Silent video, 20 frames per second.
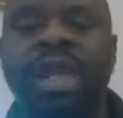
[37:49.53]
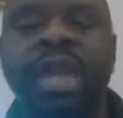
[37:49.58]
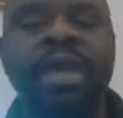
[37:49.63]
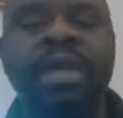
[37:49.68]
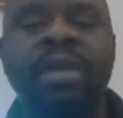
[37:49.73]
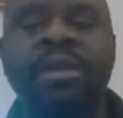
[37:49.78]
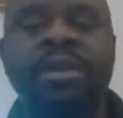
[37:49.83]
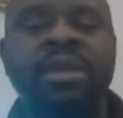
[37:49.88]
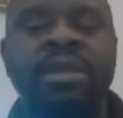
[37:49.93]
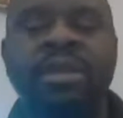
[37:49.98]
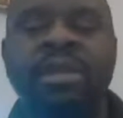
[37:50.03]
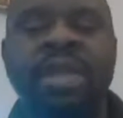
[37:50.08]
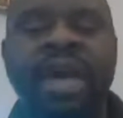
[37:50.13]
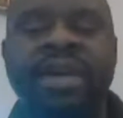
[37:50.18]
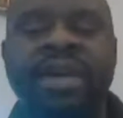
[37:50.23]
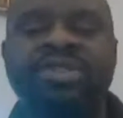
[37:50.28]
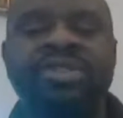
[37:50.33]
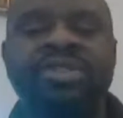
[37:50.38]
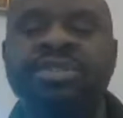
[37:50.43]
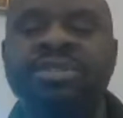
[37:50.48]
they're
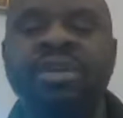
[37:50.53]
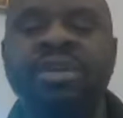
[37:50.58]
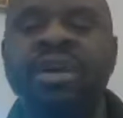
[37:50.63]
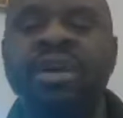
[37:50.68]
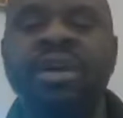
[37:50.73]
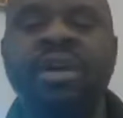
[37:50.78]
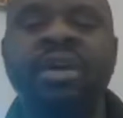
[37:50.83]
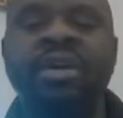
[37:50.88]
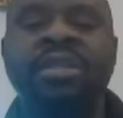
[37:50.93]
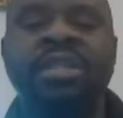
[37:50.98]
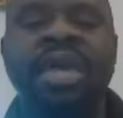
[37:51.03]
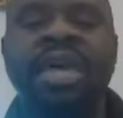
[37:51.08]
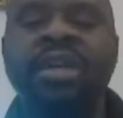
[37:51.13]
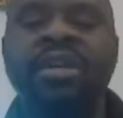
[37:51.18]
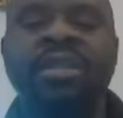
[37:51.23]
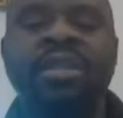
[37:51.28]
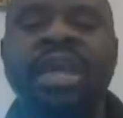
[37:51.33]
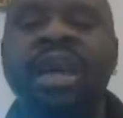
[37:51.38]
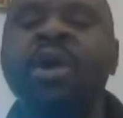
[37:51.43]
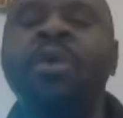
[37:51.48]

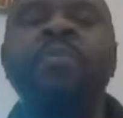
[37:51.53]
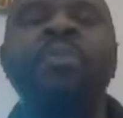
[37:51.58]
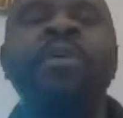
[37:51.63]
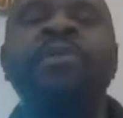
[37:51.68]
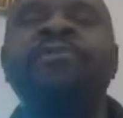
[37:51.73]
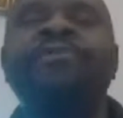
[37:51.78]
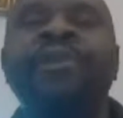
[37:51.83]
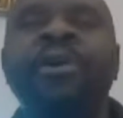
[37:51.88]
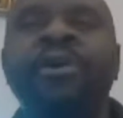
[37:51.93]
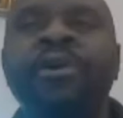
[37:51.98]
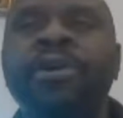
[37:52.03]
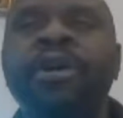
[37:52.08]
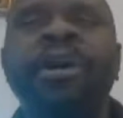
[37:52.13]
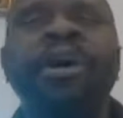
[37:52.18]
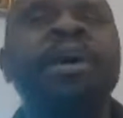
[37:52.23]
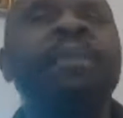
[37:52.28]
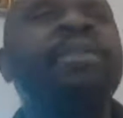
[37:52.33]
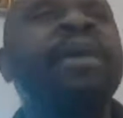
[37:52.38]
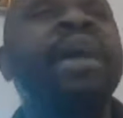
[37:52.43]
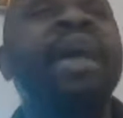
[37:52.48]
going to
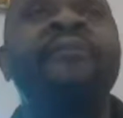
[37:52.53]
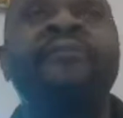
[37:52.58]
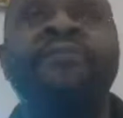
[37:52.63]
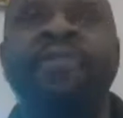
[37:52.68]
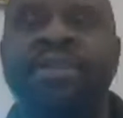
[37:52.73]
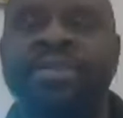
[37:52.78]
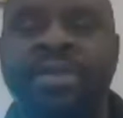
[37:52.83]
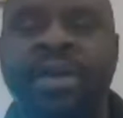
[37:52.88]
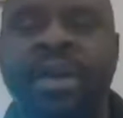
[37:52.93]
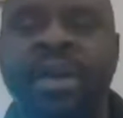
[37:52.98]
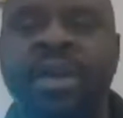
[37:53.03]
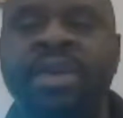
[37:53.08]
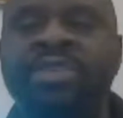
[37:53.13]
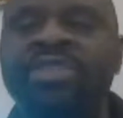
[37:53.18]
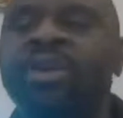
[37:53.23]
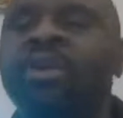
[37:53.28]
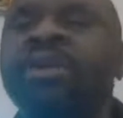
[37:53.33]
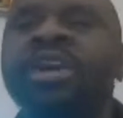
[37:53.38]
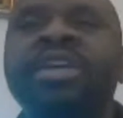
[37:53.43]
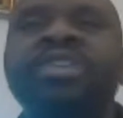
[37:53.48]
pervert up everything.
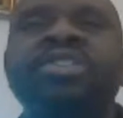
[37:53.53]
It's going